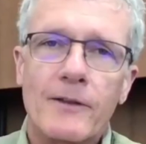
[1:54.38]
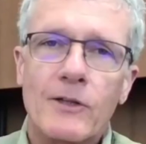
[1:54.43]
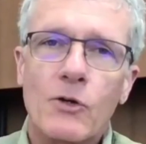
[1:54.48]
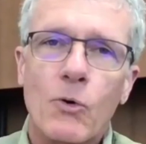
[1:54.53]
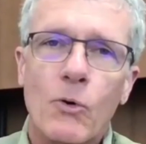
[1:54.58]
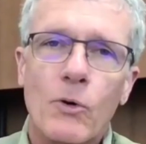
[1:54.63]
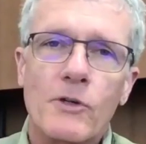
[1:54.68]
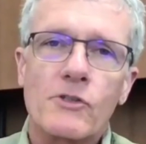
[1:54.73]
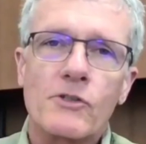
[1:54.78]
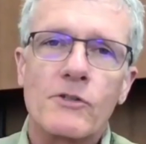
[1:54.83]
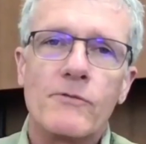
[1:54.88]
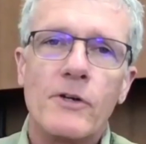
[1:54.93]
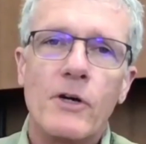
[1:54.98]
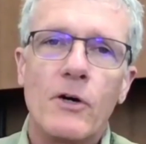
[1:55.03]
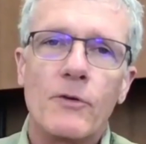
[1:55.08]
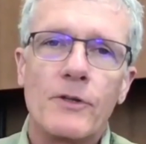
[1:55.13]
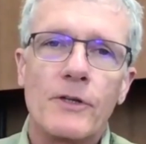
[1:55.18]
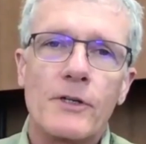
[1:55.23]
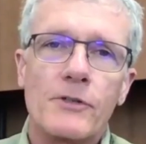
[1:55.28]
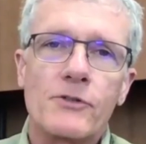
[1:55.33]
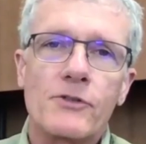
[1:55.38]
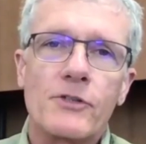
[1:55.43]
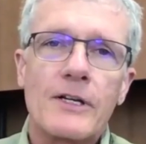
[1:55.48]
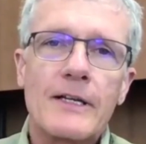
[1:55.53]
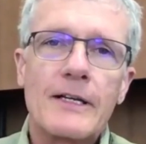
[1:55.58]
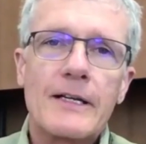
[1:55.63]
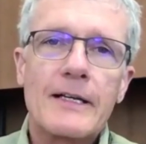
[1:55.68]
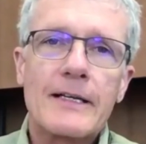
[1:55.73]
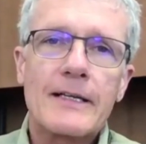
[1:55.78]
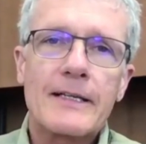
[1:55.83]
the course of illness,
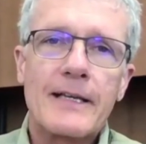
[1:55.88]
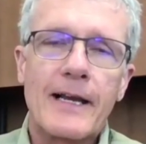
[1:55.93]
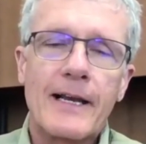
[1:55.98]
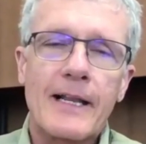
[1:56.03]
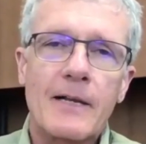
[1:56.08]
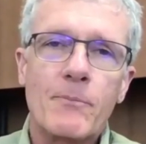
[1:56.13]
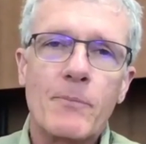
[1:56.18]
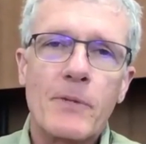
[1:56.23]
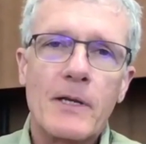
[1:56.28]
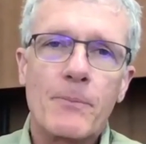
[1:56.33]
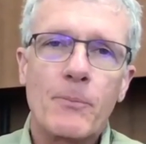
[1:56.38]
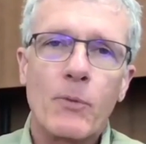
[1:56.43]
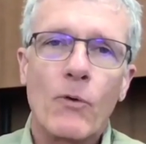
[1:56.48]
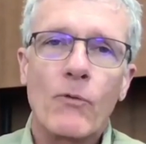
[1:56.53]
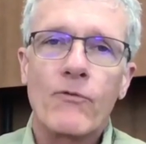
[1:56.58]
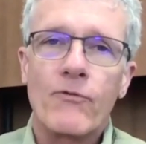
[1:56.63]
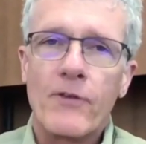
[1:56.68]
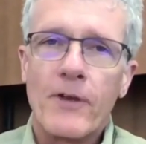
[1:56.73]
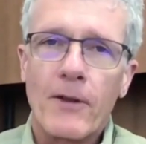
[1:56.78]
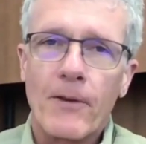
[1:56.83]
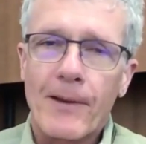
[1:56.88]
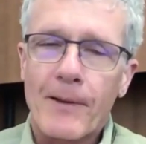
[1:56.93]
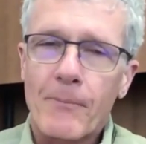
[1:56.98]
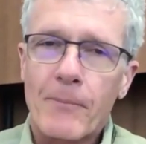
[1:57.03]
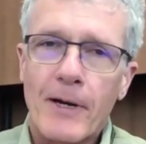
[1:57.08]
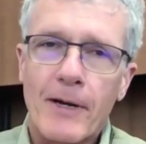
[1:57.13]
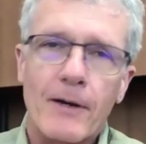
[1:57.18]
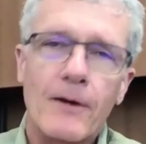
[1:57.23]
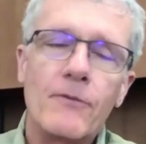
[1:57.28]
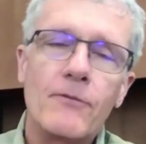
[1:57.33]
getting people feeling
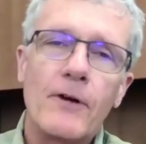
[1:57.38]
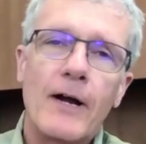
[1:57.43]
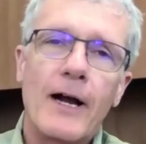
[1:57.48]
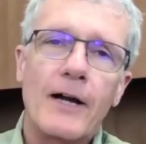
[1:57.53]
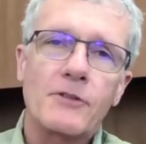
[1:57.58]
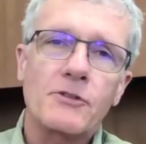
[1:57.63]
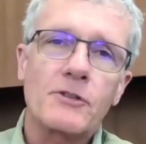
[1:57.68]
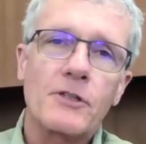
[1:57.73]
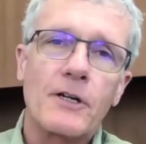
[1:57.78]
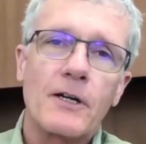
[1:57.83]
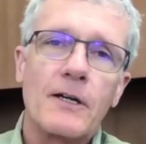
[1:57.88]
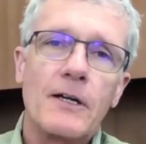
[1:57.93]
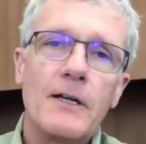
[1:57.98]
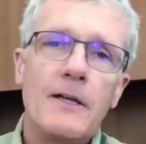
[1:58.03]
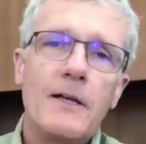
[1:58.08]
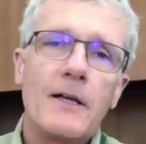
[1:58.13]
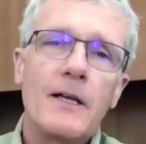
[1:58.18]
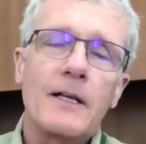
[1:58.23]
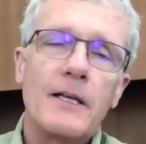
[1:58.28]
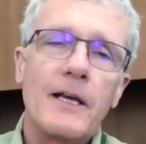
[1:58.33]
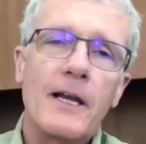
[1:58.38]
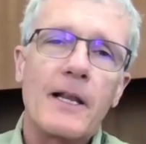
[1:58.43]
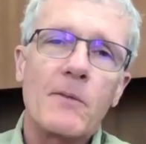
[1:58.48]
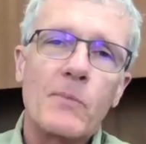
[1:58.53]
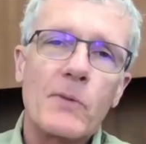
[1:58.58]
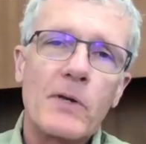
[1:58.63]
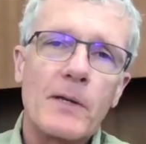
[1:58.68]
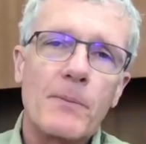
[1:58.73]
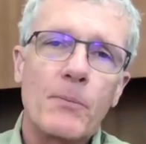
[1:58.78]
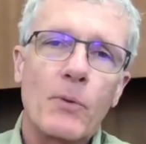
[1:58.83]
better faster, getting
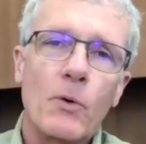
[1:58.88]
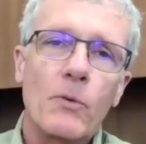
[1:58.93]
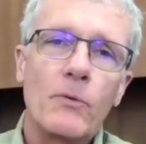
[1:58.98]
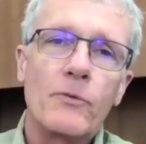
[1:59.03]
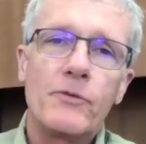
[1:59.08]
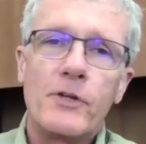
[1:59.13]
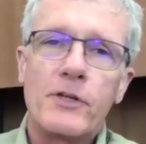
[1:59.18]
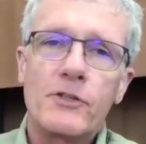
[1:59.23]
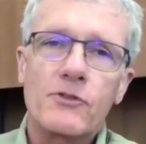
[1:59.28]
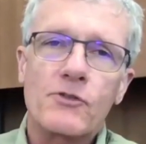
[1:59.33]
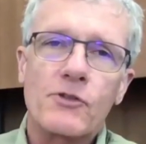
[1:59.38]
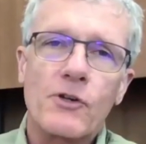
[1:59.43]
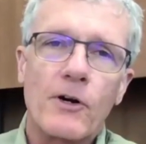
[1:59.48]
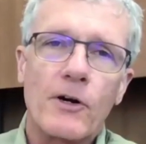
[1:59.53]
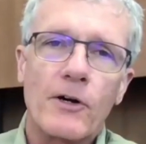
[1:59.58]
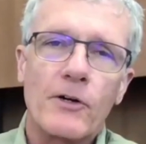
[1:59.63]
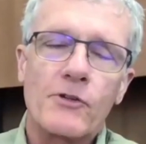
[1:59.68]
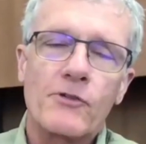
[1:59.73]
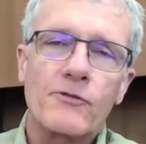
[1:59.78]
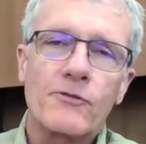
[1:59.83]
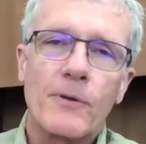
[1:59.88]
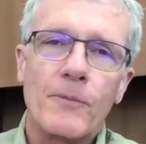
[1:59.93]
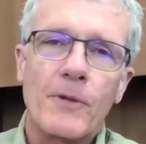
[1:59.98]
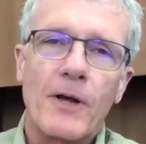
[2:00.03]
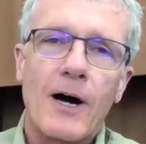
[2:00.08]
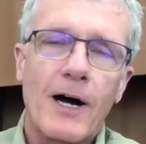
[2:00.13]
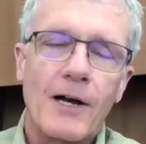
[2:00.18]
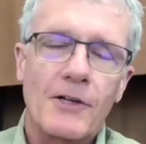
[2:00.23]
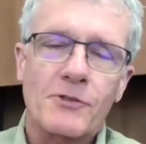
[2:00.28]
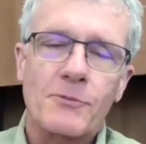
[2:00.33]
people discharged from the
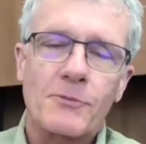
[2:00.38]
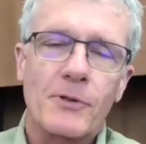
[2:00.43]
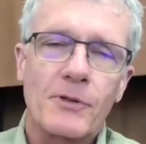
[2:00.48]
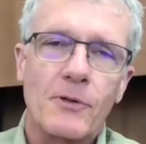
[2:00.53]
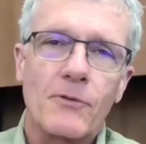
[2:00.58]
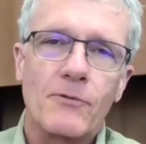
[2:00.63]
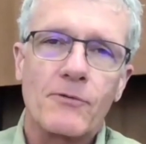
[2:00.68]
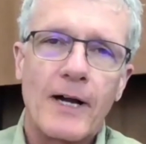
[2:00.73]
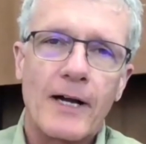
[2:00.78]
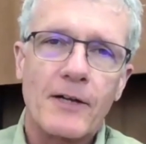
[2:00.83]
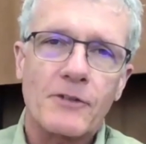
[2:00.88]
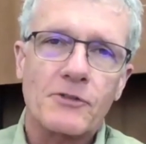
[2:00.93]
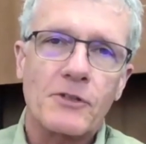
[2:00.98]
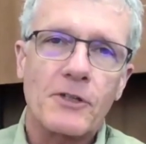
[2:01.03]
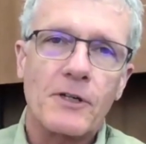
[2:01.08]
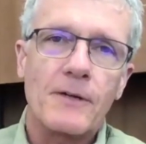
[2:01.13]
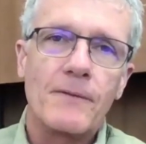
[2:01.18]
hospital faster.